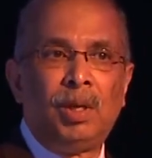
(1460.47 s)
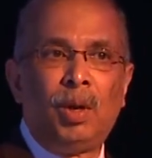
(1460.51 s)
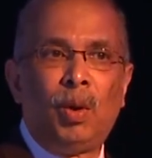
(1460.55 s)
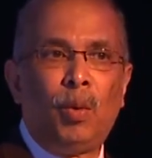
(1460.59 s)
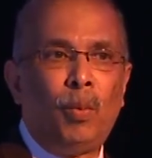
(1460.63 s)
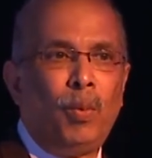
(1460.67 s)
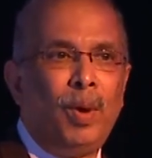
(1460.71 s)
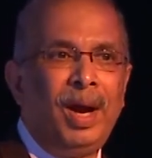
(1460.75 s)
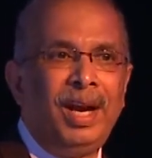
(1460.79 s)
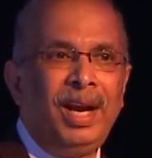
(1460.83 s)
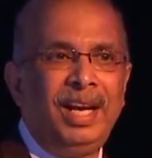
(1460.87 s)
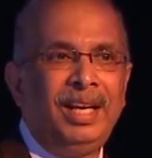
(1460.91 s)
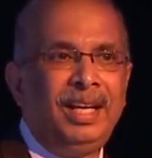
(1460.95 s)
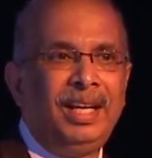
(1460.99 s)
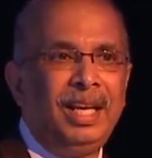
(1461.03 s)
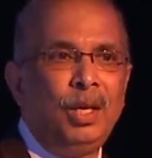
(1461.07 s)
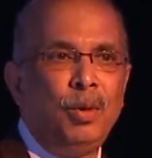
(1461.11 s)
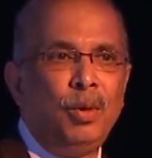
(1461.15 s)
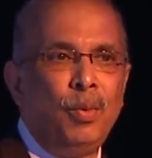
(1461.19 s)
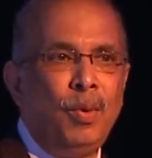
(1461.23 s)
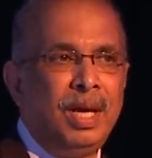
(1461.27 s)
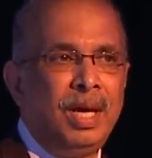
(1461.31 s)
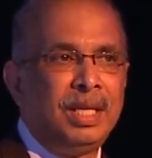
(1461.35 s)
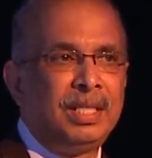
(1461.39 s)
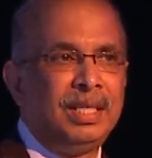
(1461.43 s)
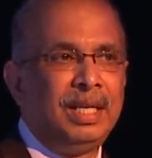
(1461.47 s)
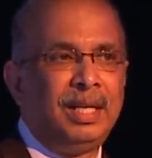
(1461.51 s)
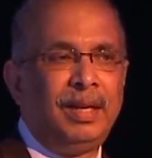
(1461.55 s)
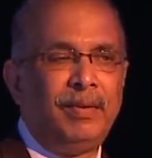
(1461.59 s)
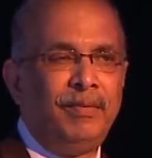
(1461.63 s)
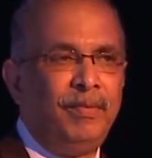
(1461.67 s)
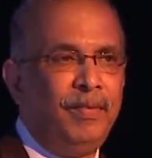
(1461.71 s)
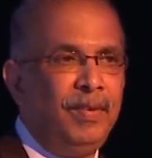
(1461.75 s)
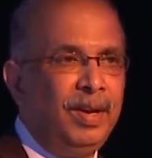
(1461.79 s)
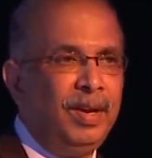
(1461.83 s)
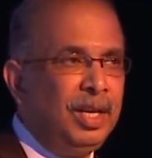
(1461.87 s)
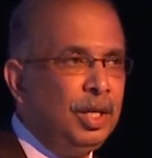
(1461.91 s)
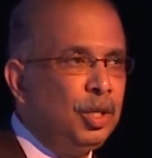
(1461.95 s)
Why did the US, in a
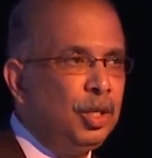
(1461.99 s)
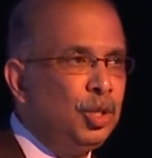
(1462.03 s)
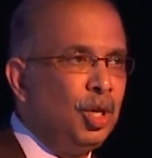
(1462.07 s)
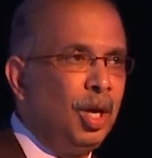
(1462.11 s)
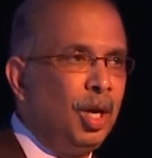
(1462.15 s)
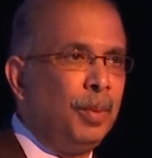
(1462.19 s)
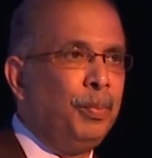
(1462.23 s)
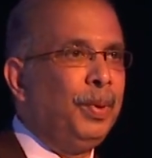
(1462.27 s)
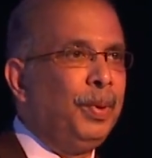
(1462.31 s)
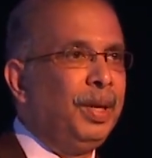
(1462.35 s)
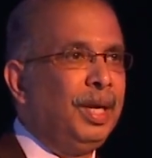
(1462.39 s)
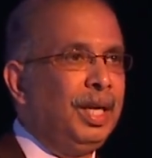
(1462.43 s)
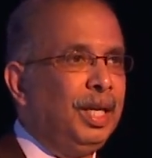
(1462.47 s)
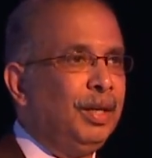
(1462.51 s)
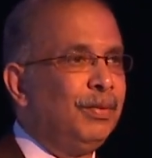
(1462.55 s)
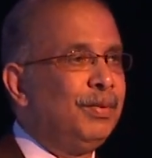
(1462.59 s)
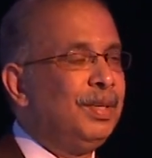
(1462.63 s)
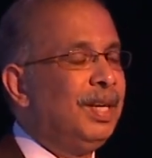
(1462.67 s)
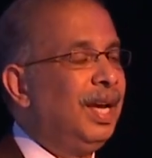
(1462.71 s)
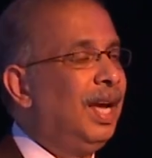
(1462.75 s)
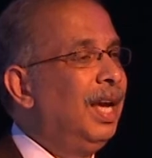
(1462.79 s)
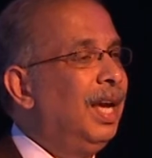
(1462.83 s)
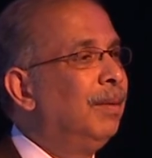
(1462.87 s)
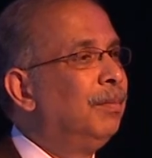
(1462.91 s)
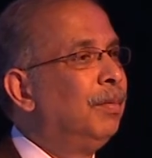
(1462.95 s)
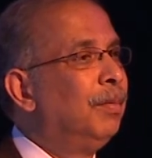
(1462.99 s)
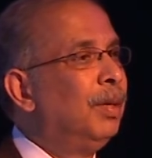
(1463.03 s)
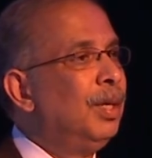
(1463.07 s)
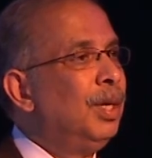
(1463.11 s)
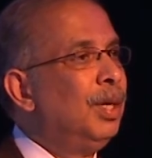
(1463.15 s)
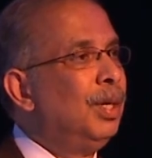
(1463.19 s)
very short period of time,